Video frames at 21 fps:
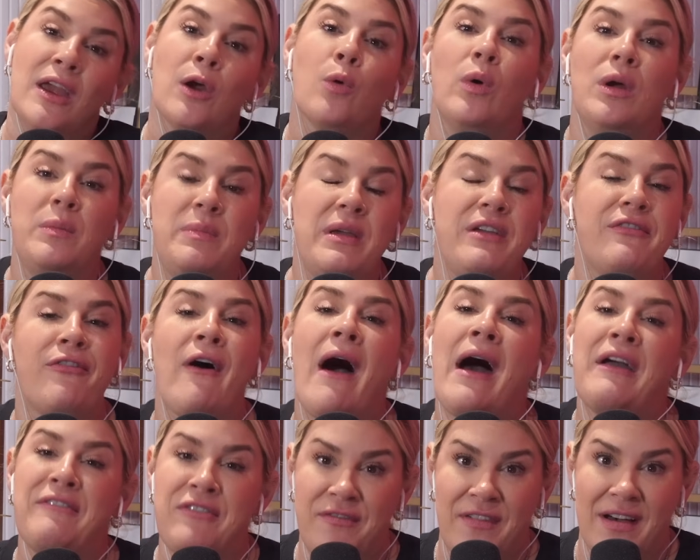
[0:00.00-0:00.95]
would be
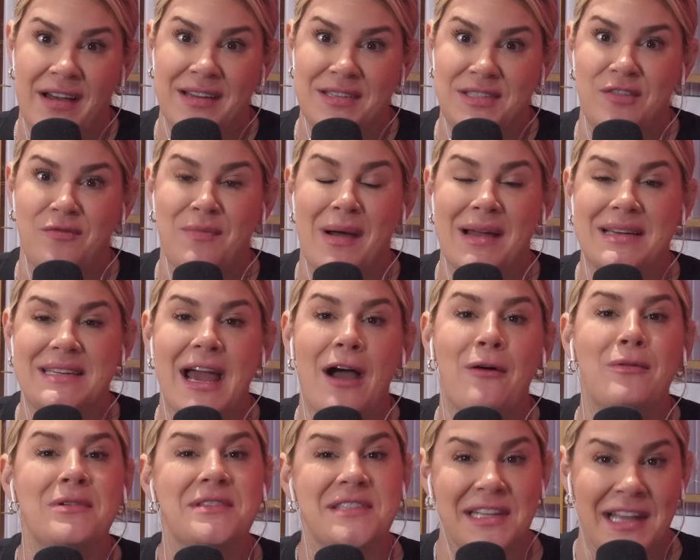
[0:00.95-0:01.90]
5 of us if my
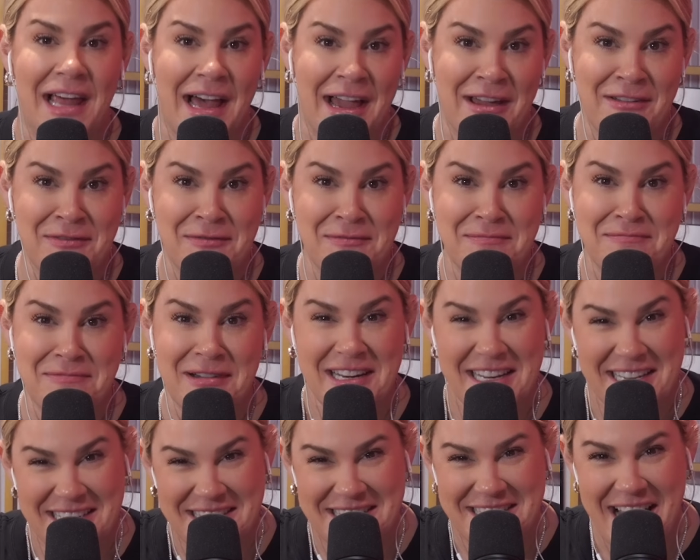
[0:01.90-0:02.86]
dad was alive, but
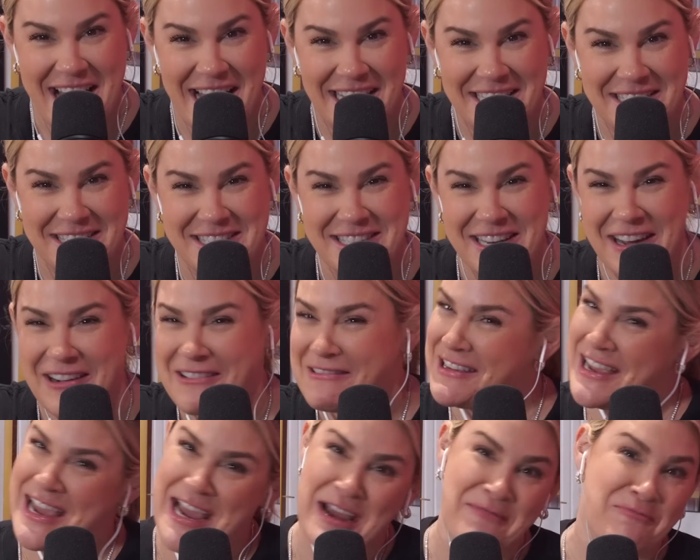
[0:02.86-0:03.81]
he's dead,
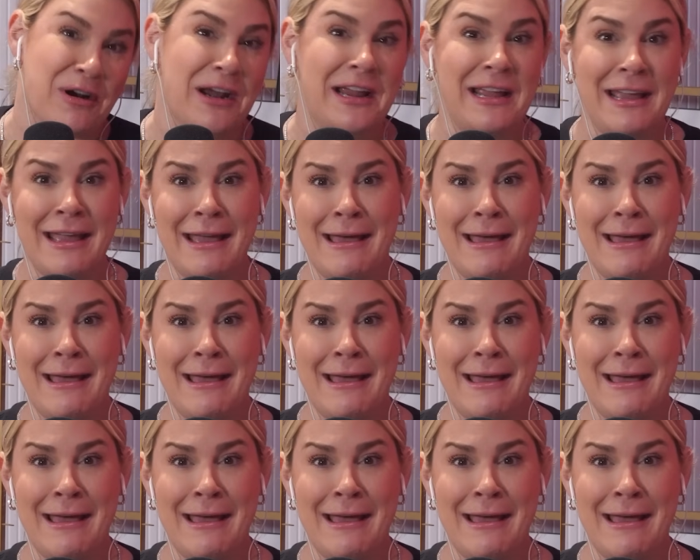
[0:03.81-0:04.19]
so can't bring